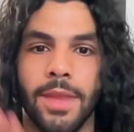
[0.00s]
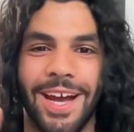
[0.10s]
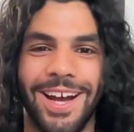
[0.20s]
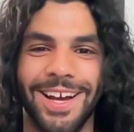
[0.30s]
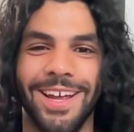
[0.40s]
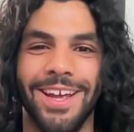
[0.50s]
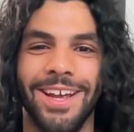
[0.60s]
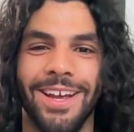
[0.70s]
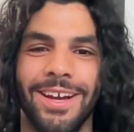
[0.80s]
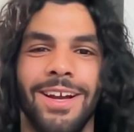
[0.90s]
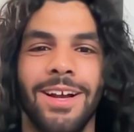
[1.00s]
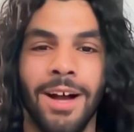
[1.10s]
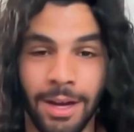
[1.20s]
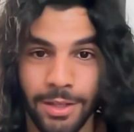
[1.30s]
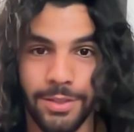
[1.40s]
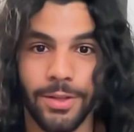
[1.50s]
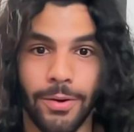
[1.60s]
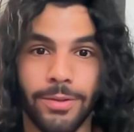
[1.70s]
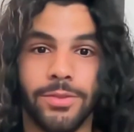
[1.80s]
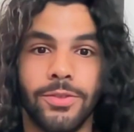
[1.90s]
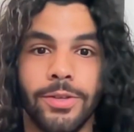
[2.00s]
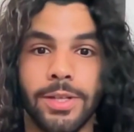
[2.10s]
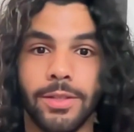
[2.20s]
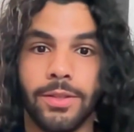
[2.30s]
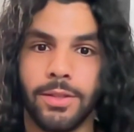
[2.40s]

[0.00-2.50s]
Hi. So during